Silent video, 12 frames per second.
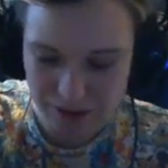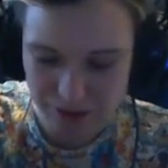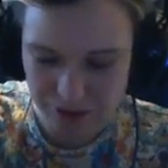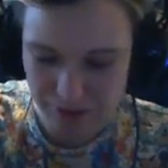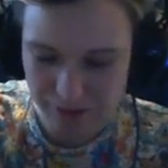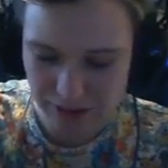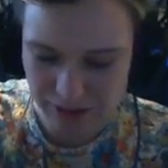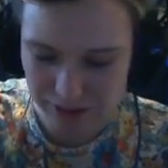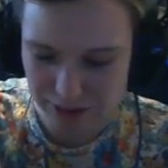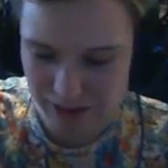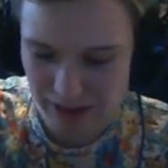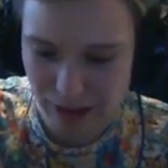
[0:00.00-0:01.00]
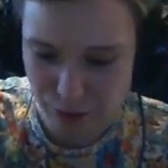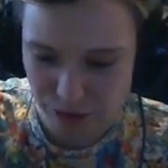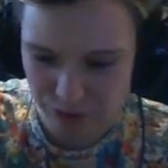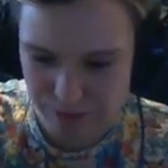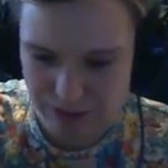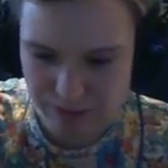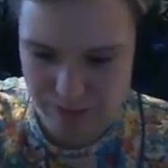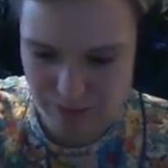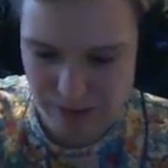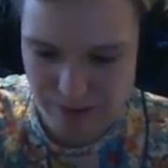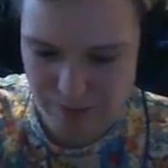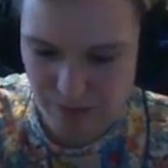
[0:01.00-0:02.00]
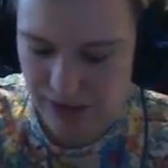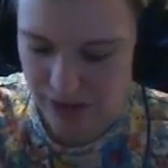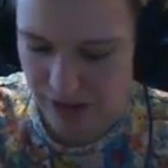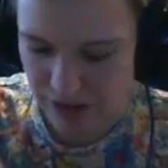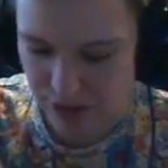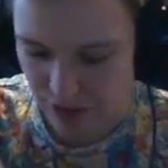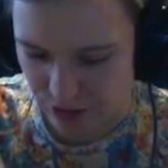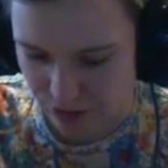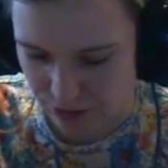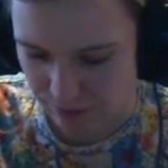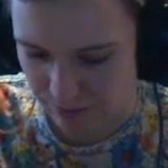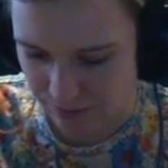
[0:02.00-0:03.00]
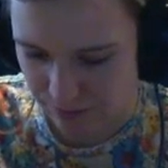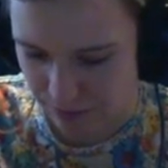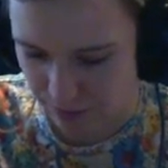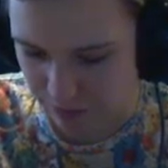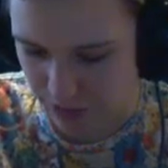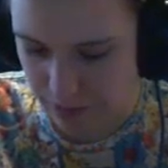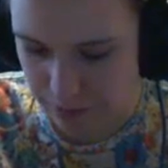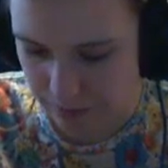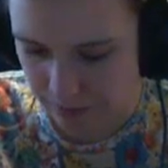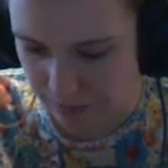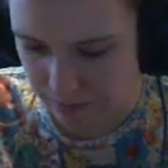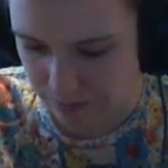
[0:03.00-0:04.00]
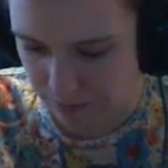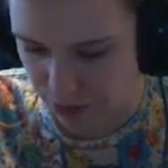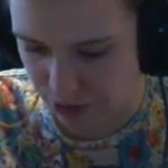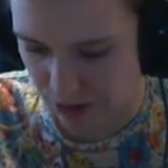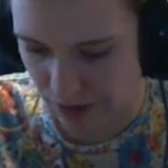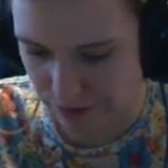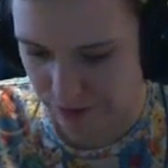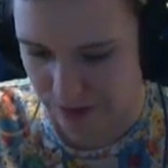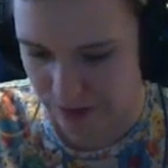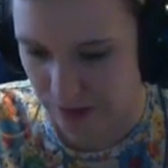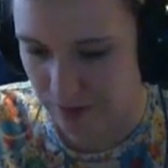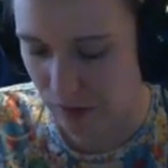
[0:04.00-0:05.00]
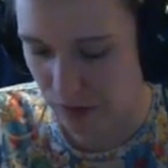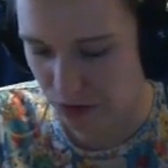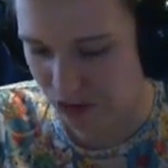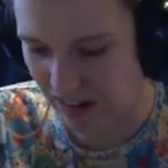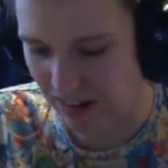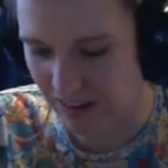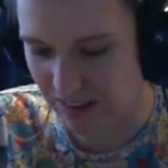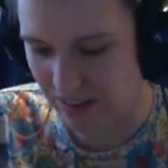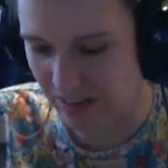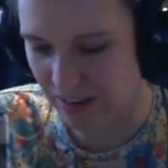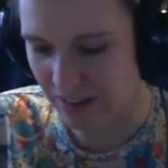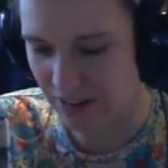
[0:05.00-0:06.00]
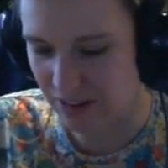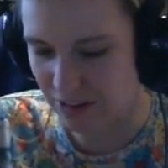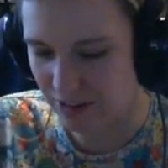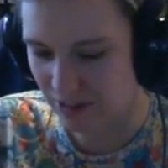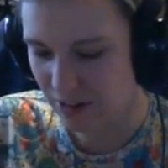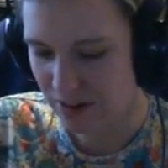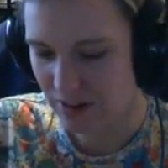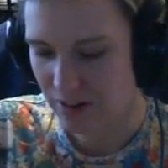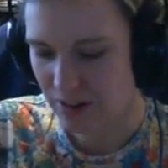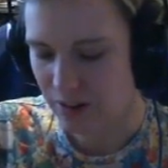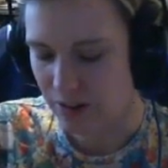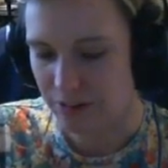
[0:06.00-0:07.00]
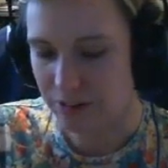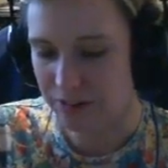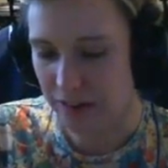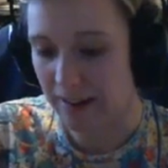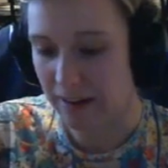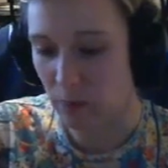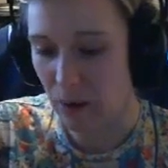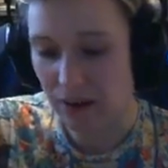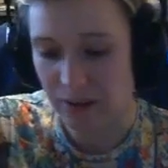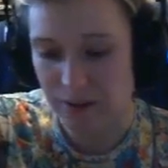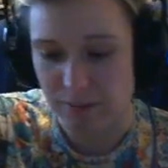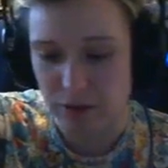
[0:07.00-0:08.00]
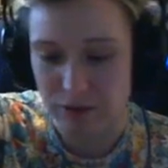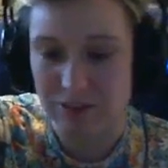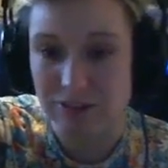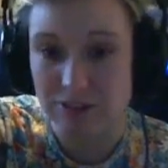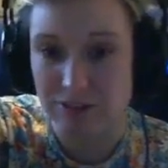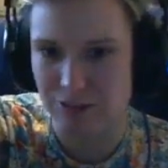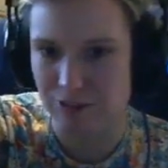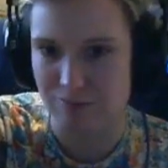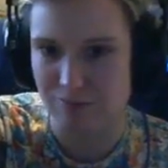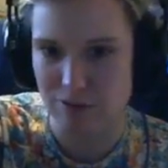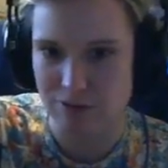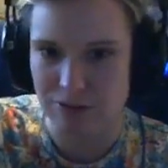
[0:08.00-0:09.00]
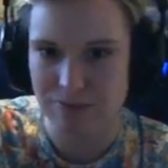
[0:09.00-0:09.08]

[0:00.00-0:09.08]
That is how some people make money, they just flip stuff. And unfortunately, the thing that is selling well at the moment is Pokemon.